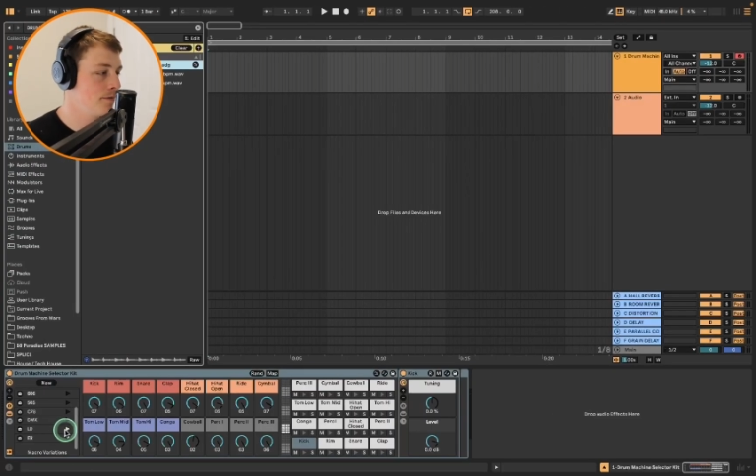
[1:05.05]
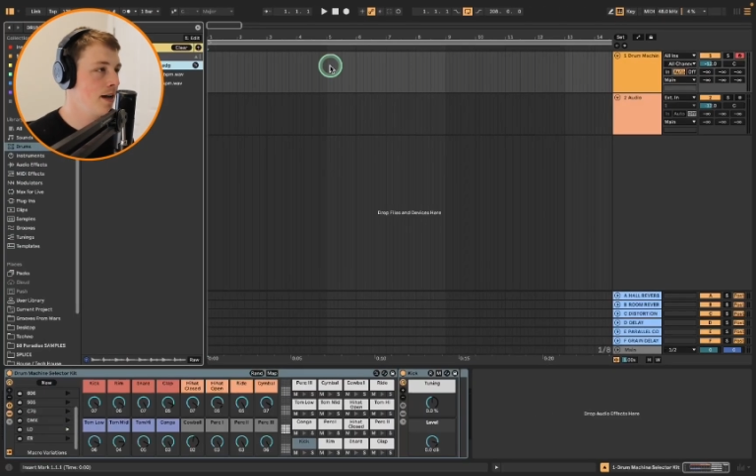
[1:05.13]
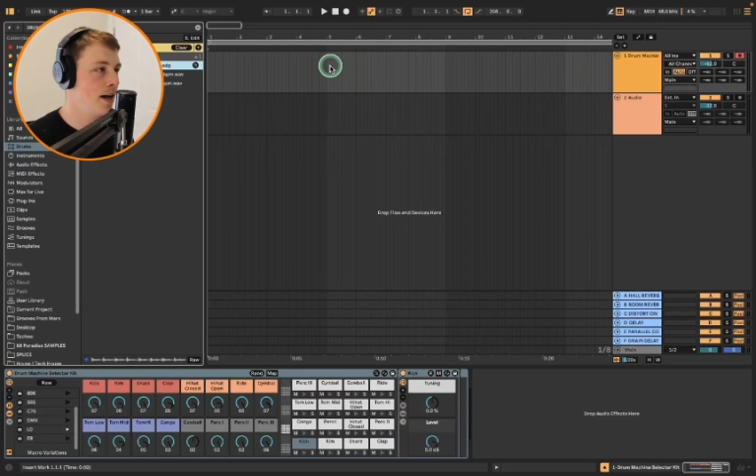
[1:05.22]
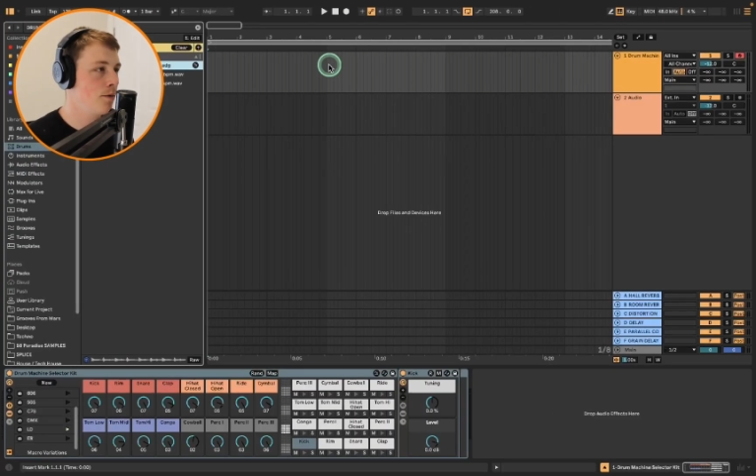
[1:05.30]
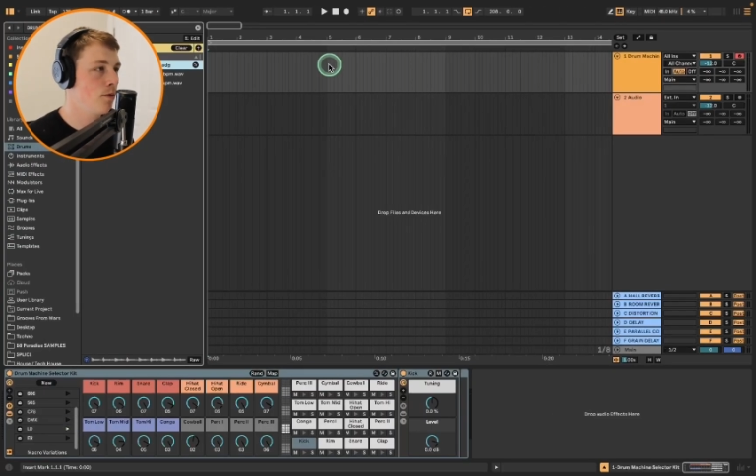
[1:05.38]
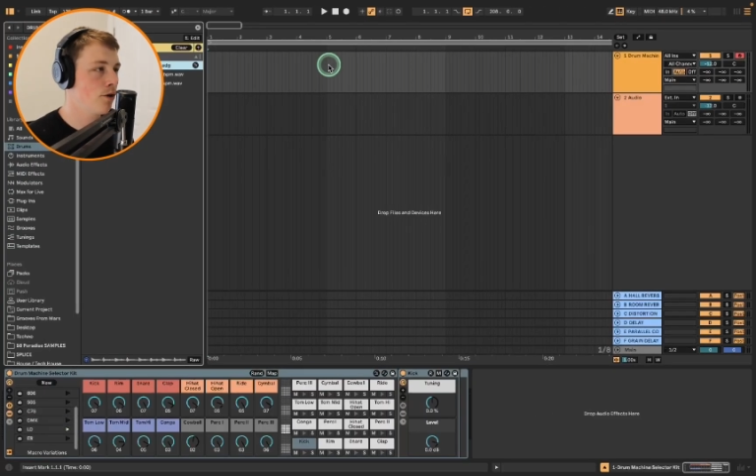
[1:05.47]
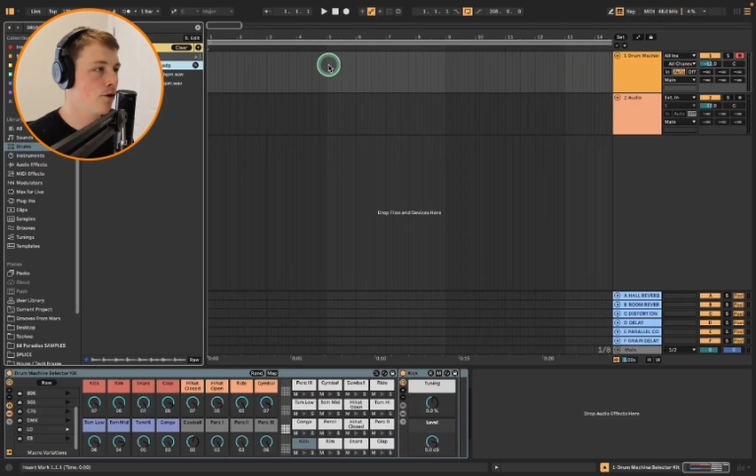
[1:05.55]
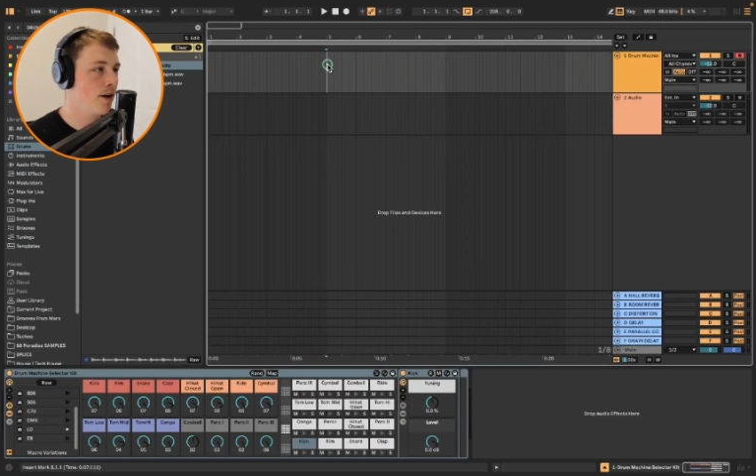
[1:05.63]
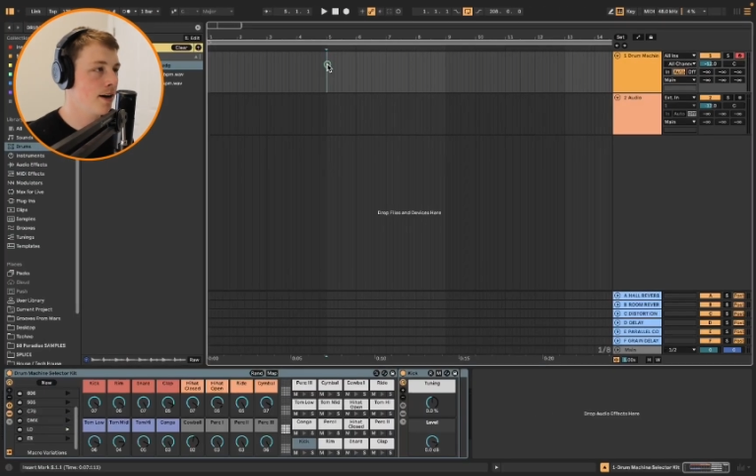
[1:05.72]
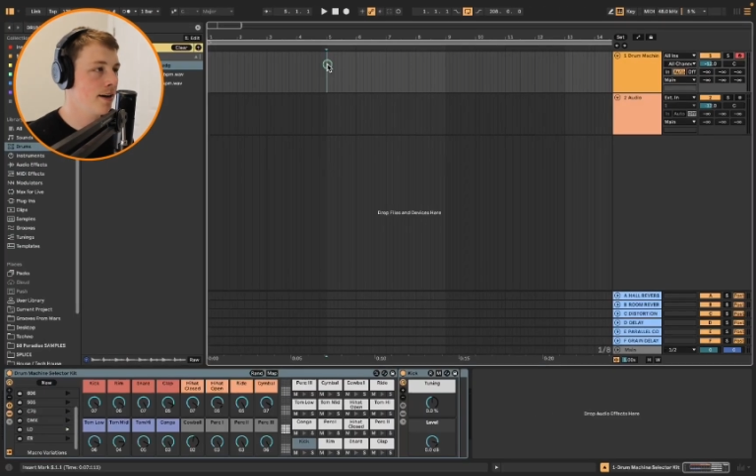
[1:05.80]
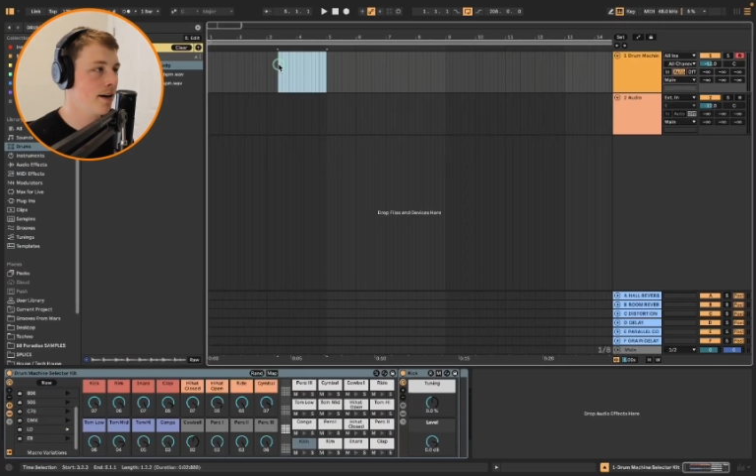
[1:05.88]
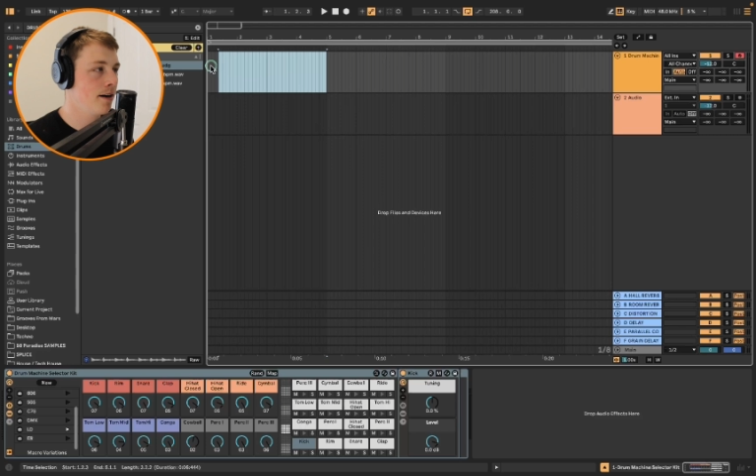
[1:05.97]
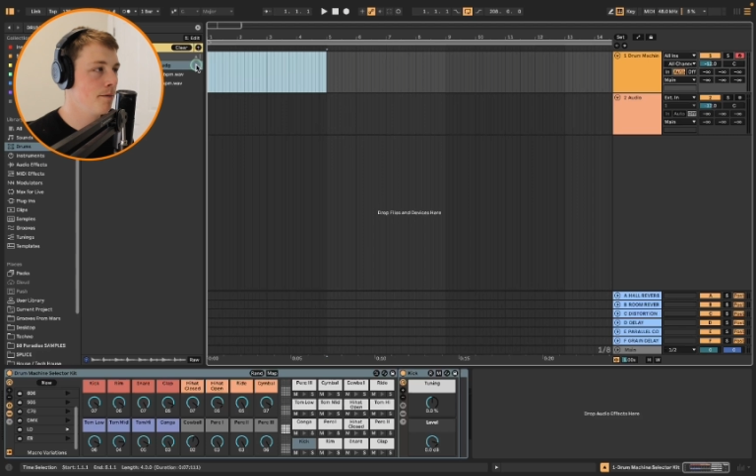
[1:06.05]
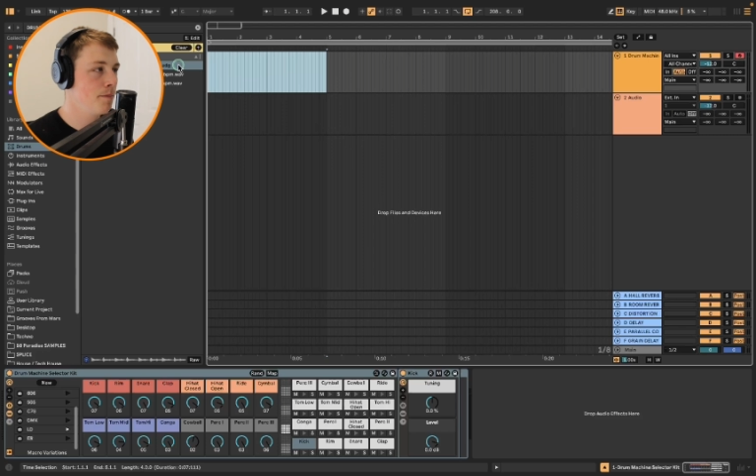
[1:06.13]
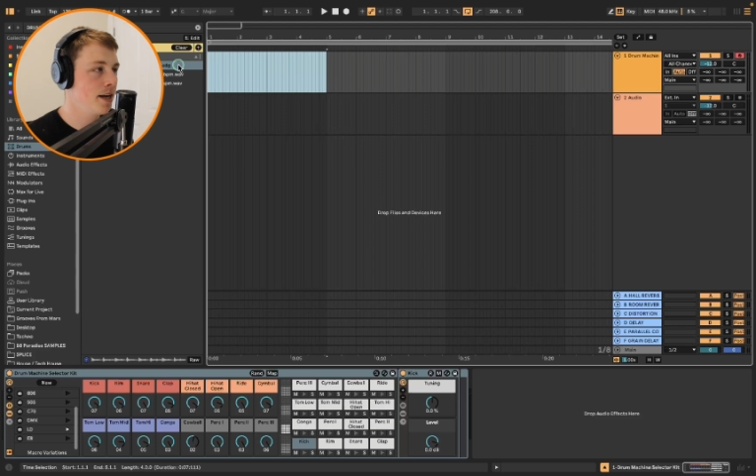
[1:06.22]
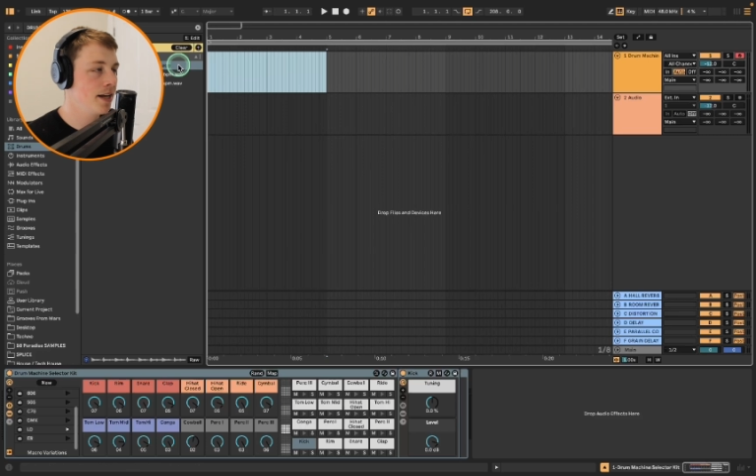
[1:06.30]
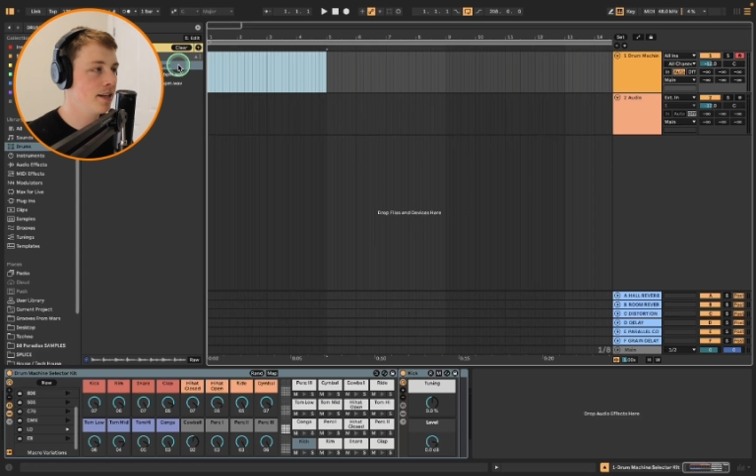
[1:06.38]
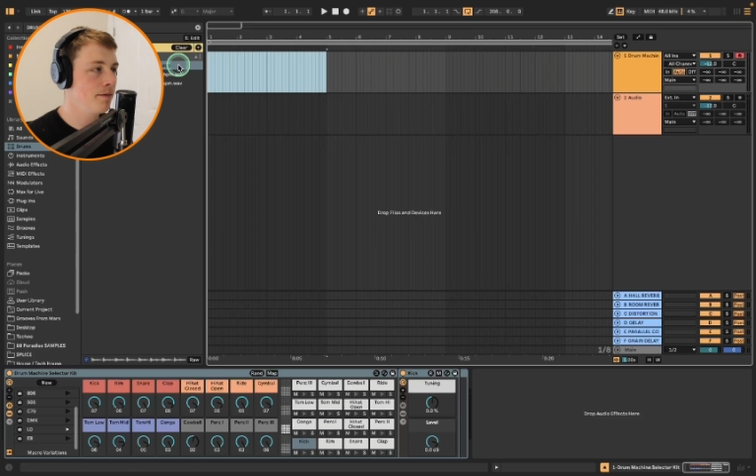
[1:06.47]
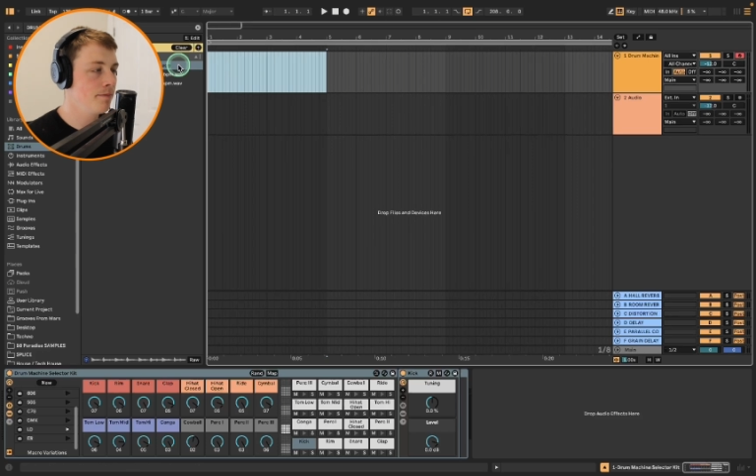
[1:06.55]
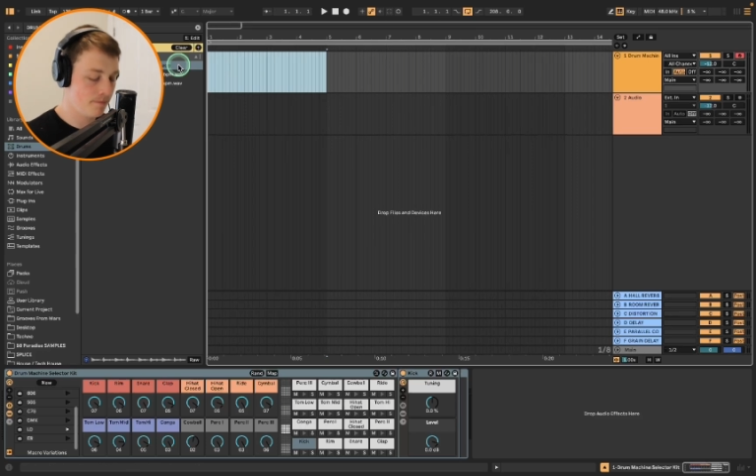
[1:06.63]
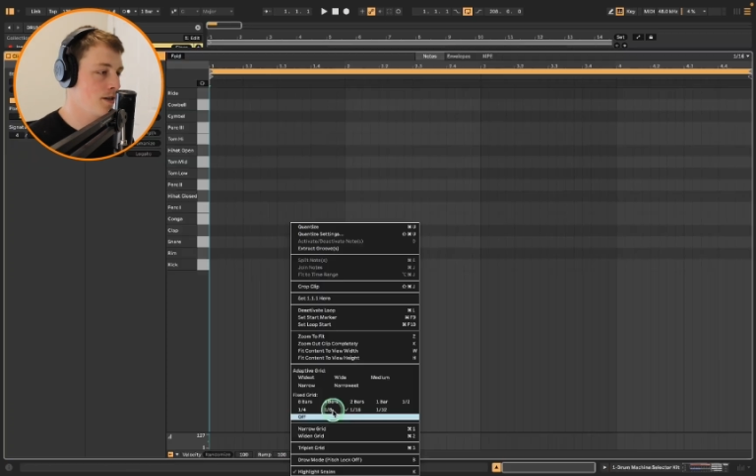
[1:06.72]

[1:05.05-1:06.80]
and we'll create a MIDI clip,